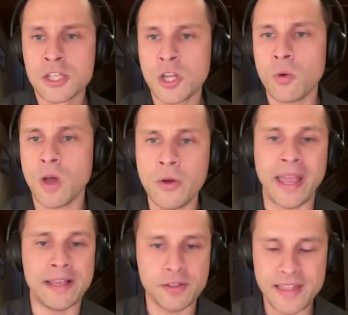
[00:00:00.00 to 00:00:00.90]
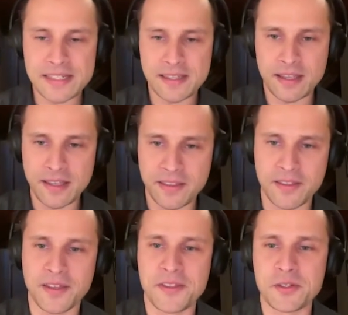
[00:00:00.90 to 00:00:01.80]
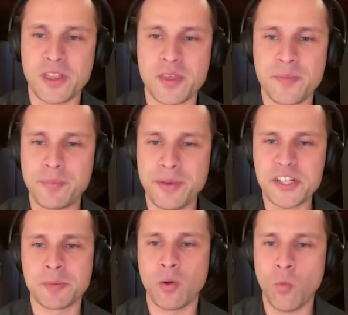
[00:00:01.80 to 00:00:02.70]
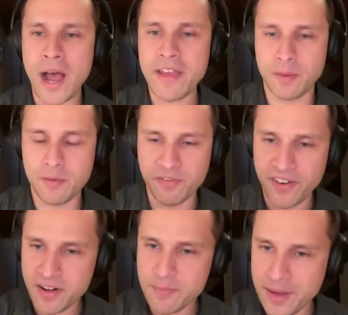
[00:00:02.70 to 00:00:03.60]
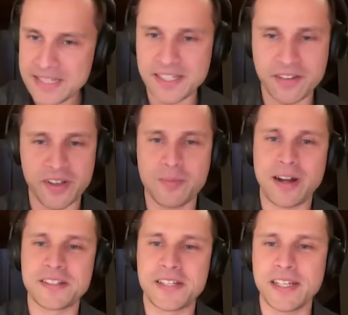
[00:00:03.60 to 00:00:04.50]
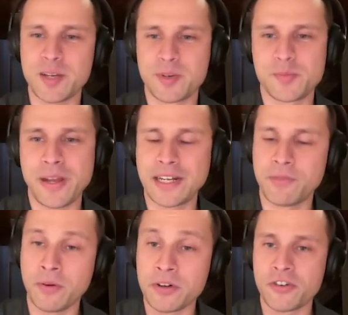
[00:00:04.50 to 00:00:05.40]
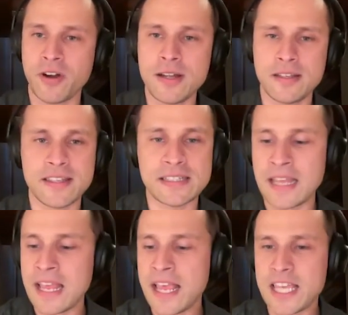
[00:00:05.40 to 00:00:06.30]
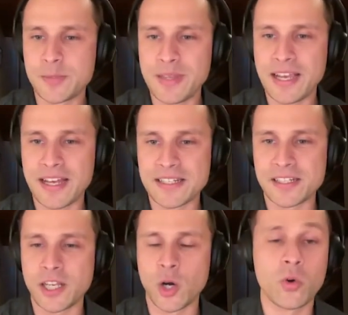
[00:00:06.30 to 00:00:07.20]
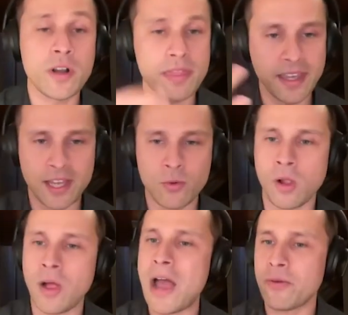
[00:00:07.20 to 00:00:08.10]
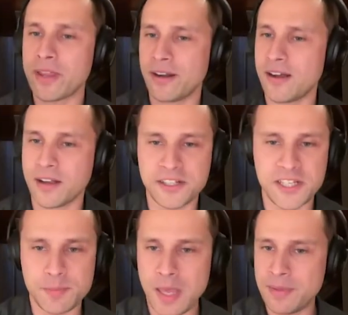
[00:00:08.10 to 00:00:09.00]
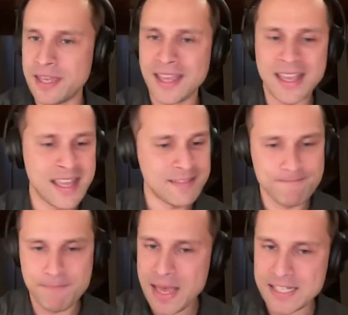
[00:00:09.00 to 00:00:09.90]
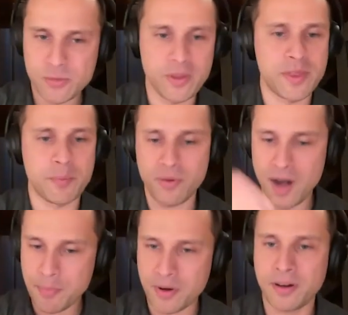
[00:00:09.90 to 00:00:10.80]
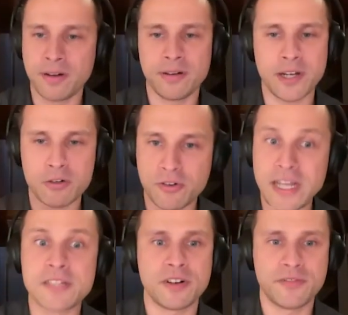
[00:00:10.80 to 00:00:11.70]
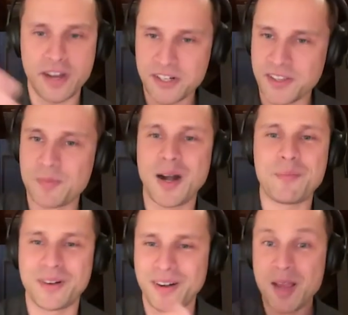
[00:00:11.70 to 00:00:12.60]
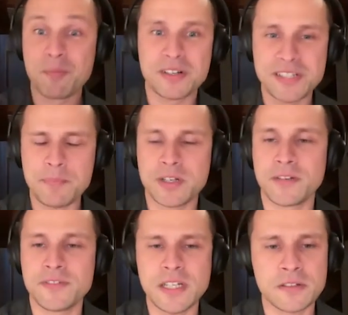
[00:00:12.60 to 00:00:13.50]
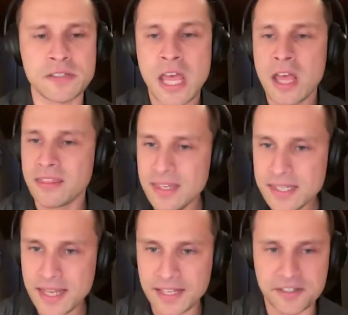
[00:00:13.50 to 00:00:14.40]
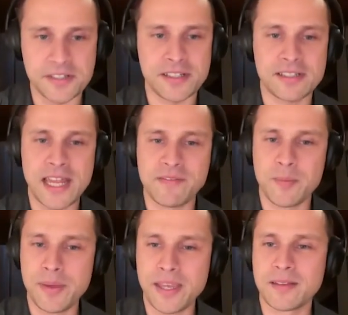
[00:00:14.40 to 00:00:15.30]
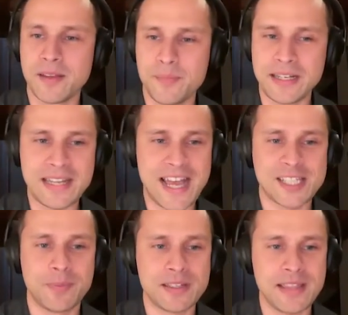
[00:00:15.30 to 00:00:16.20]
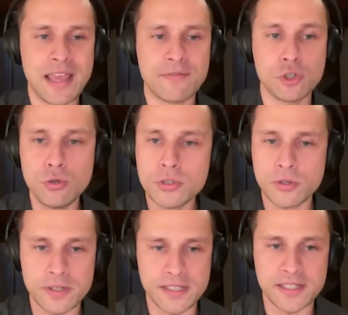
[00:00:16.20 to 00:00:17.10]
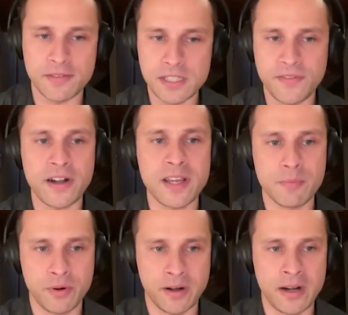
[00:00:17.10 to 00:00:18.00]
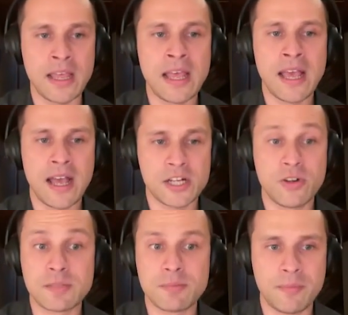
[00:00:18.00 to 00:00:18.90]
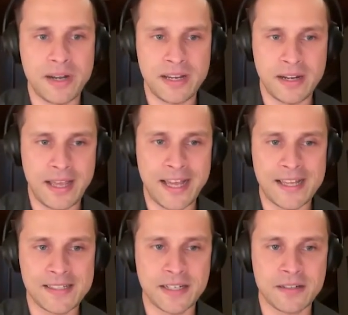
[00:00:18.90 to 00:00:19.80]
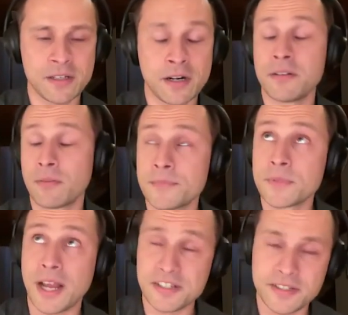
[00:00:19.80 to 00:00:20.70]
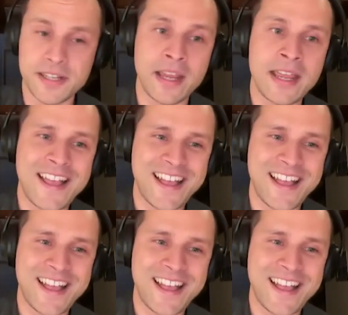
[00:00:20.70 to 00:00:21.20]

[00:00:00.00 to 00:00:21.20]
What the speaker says: So, okay, so that's the sort of the big picture, but why, from a very basic fundamental signaling perspective, we were drawn to this is because, we're thinking, well, how can oncogenes maybe mess with the proper, transfer function, the proper perception of signals? These cancer cells have a big task, because they have two sources of these very important transmembrane signal, or I should say,